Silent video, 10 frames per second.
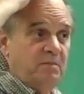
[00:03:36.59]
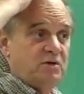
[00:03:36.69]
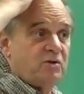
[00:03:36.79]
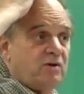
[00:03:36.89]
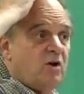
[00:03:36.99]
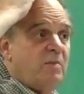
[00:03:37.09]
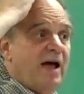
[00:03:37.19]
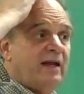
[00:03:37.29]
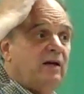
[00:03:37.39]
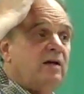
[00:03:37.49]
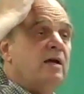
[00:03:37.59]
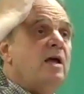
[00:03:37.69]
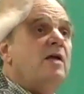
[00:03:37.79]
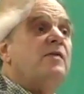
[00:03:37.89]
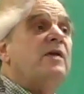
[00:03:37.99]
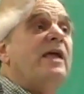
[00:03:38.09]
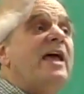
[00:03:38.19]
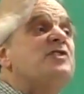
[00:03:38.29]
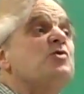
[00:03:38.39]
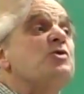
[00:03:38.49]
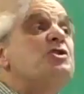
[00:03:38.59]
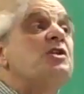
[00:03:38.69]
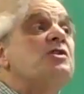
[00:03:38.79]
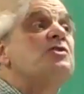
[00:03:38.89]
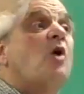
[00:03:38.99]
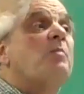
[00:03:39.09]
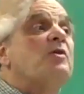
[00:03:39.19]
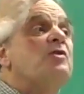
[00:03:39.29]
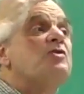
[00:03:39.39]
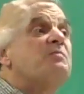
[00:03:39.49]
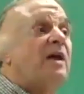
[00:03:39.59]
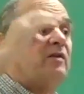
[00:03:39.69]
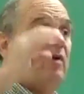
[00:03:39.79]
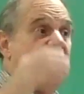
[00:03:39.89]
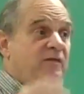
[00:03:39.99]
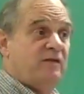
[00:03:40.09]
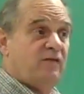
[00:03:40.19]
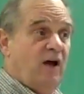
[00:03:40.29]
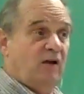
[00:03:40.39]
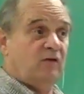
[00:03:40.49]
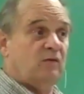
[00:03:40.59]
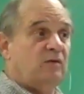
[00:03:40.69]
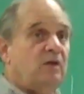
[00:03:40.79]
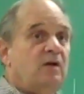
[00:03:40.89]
Be sure and go back and look. The estrogens are produced by the Graafian follicle.